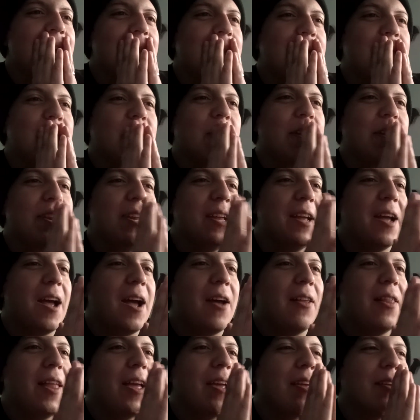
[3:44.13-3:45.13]
it's funny
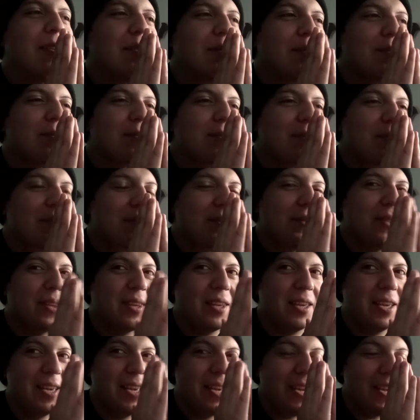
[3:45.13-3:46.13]
how like
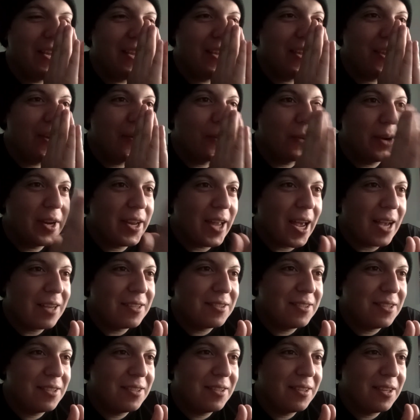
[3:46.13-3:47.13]
he, he
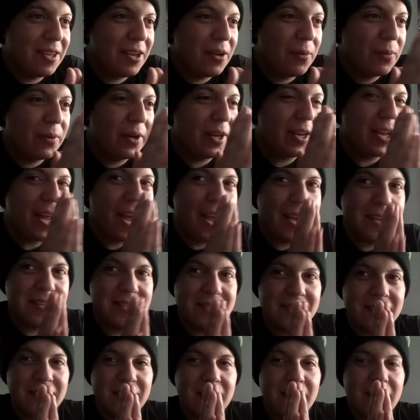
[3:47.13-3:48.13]
reacts. To, he
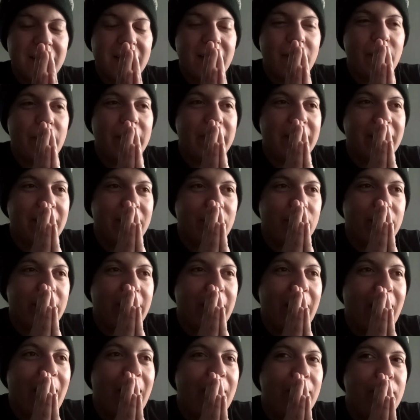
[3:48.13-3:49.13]
reacts, but he,
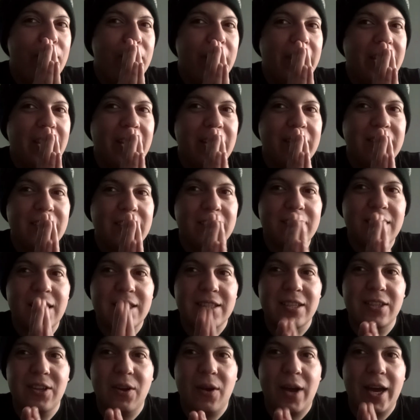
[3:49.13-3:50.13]
but I feel like he just
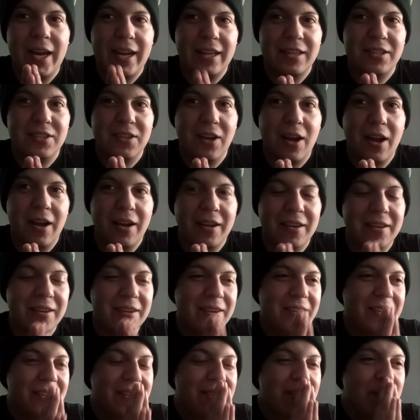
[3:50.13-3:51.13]
doesn't know how to
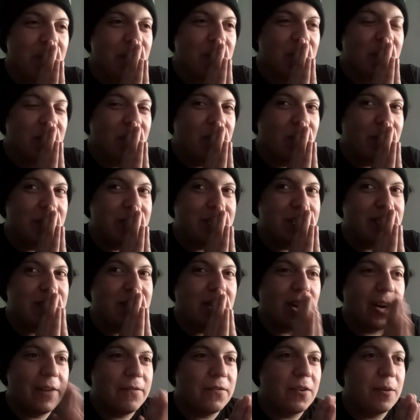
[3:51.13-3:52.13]
talk, which
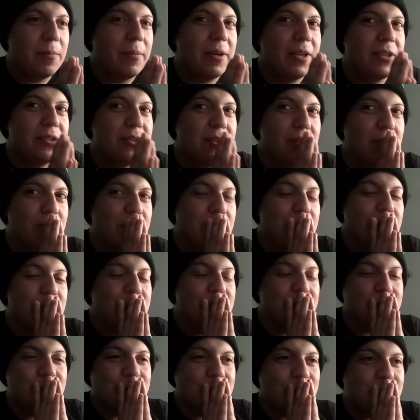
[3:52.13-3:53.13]
is hard for me
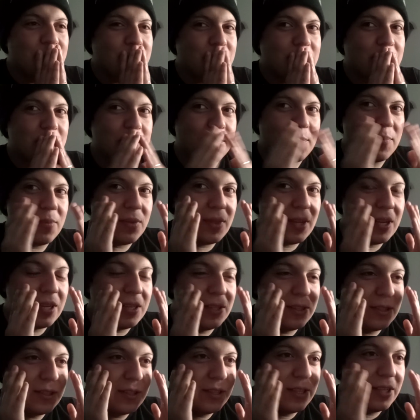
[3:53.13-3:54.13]
to
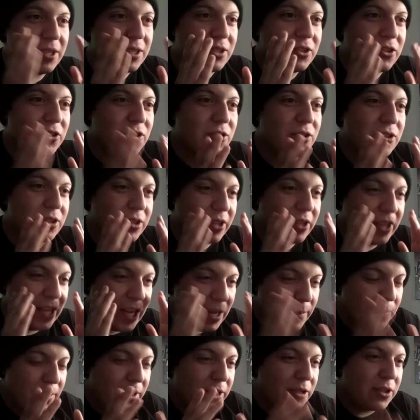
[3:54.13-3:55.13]
to
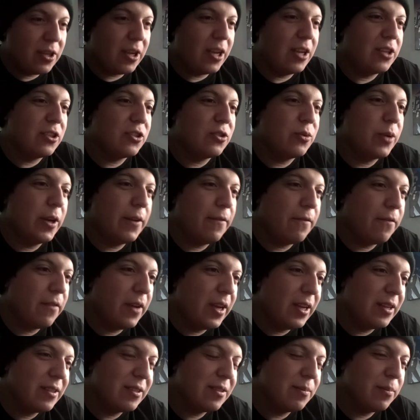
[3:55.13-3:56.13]
keep a, a straight
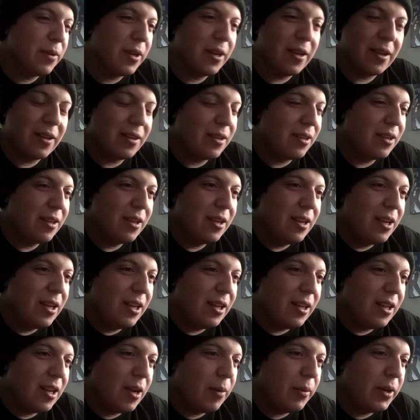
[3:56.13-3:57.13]
face. But
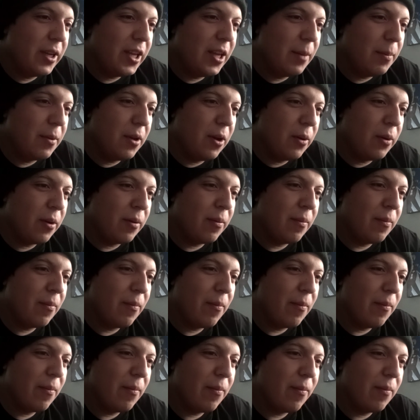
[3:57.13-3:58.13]
I'm gonna keep going.
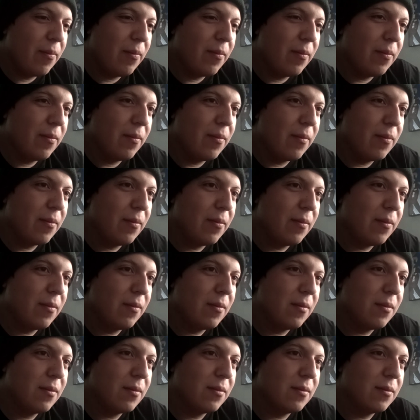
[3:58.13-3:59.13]
Sumptuous,
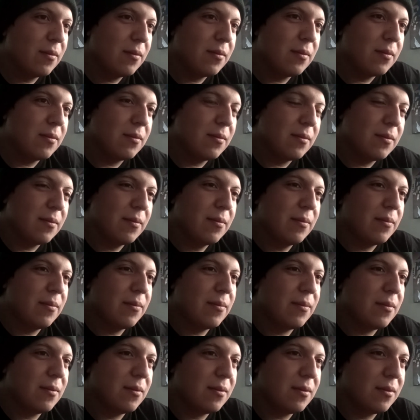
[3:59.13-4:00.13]
no talent.
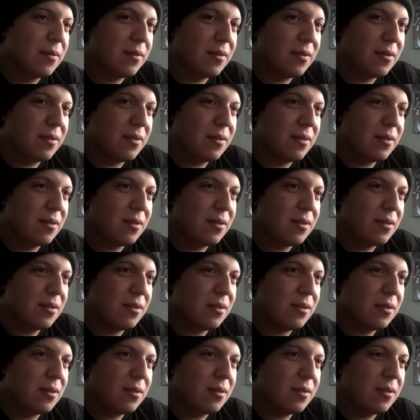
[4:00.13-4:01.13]
You're
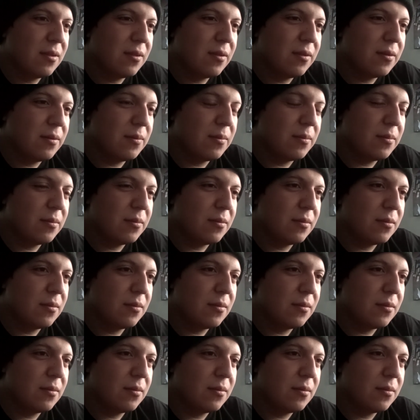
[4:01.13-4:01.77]
no artist.